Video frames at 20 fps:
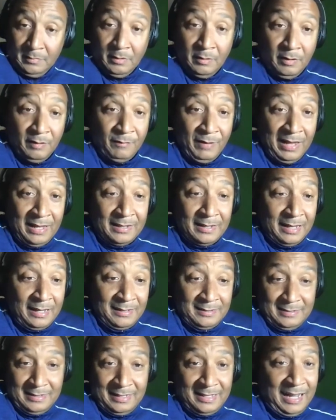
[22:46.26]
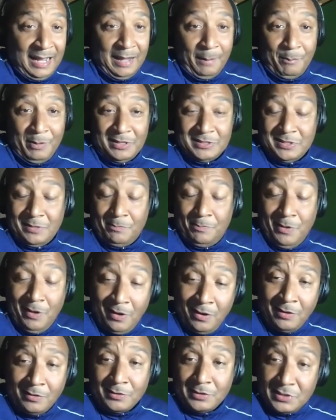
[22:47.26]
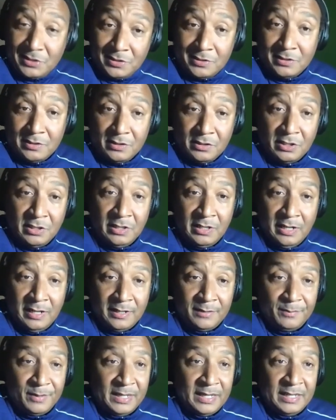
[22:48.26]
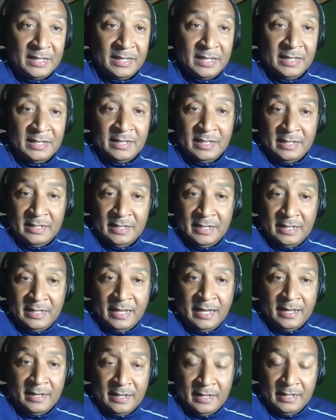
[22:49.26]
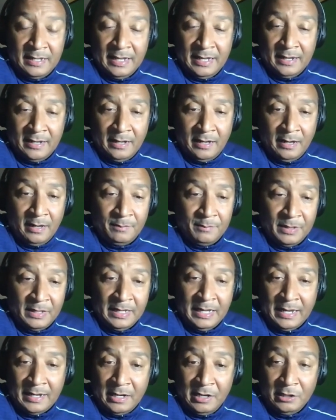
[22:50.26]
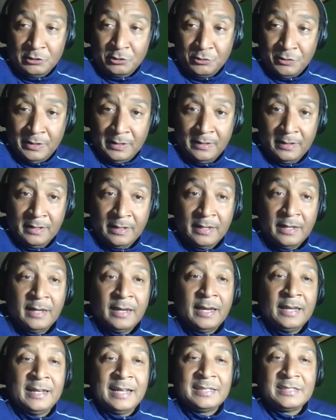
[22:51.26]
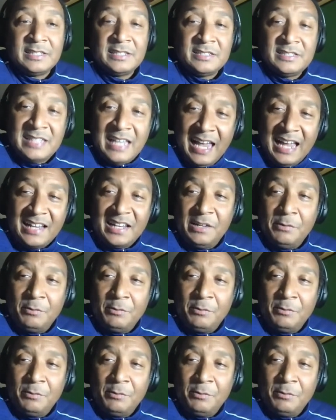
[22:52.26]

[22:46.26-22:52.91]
They got a bunch of punks. You know what I mean? In that country, and that's exactly